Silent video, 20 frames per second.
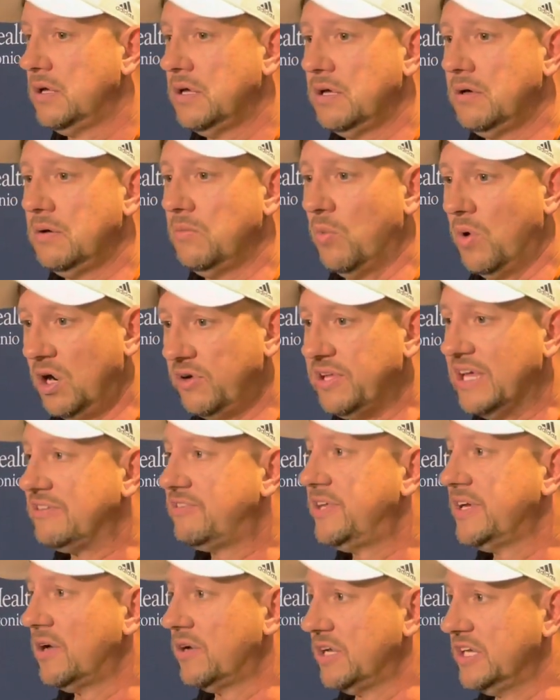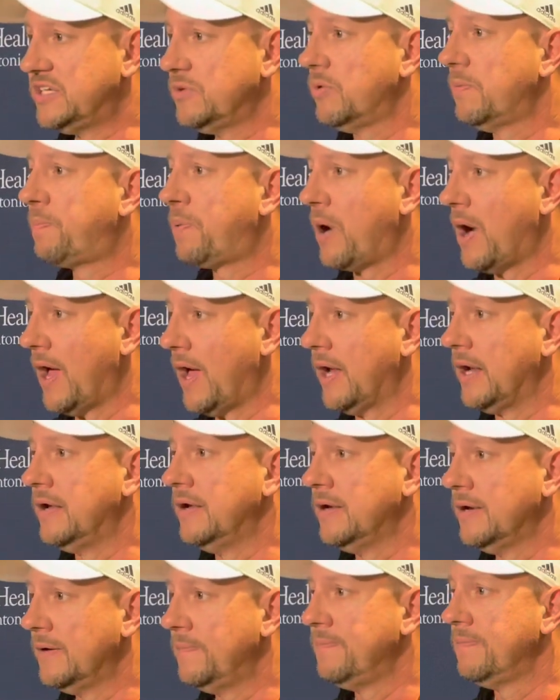wears that single digit with pride,
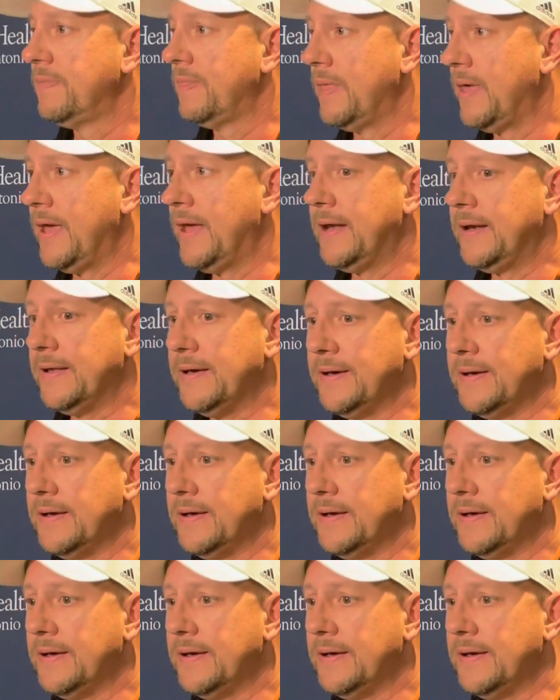and